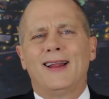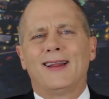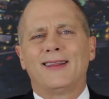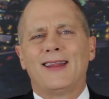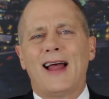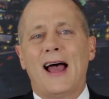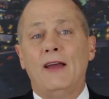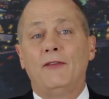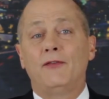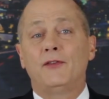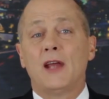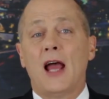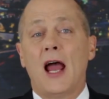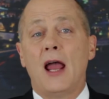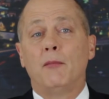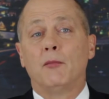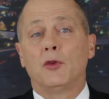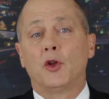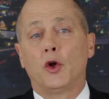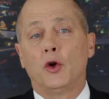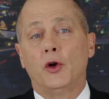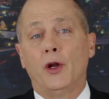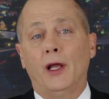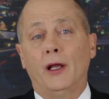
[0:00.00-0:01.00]

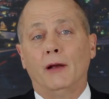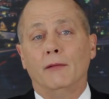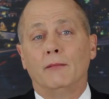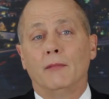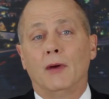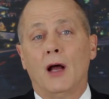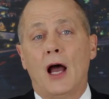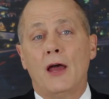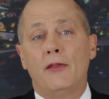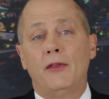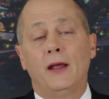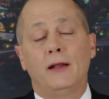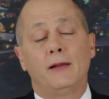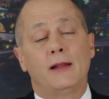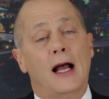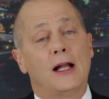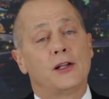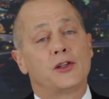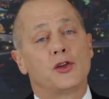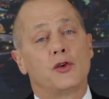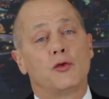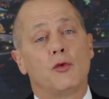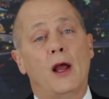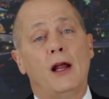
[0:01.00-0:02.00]
Lifetime learning. I think
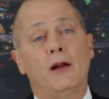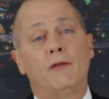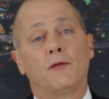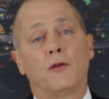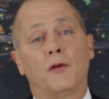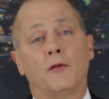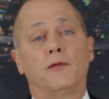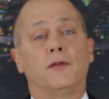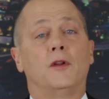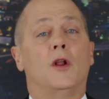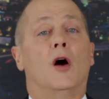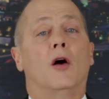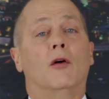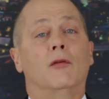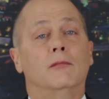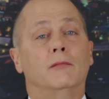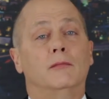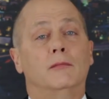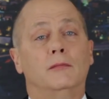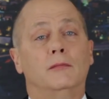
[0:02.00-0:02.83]
that's great for flow.